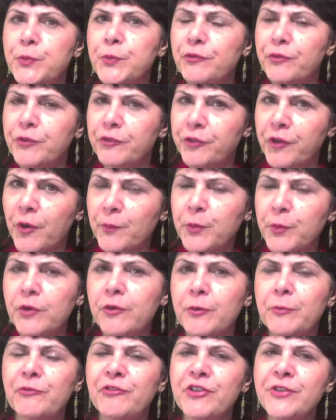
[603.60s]
from
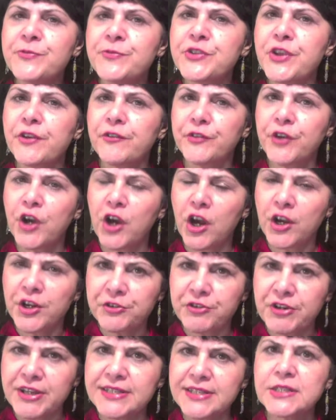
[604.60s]
uh, Fifth
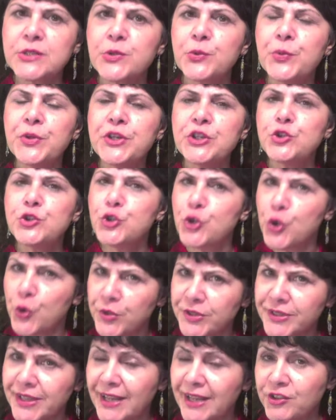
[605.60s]
Congress, we
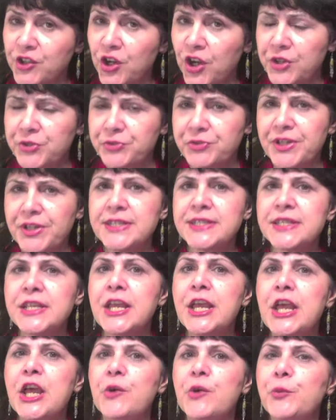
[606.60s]
joined that Congress.
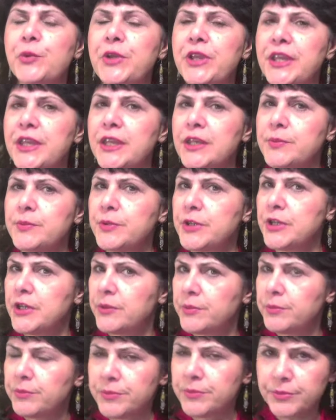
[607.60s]
We
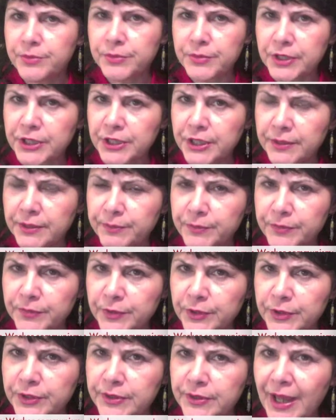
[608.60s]
um,
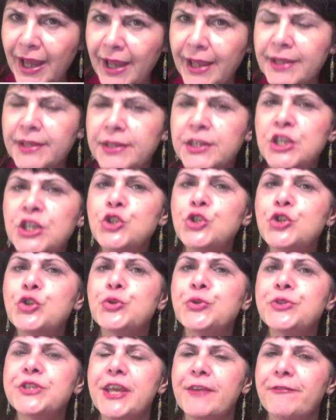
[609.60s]

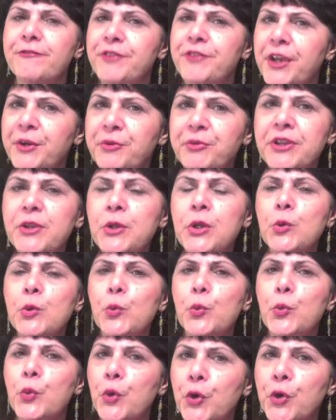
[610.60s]
issued a very
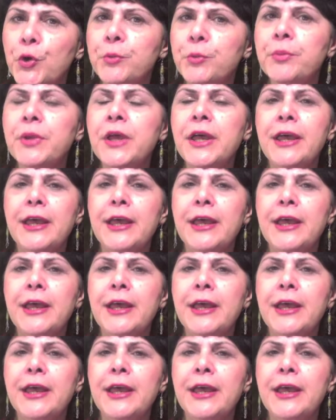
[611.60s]
warm,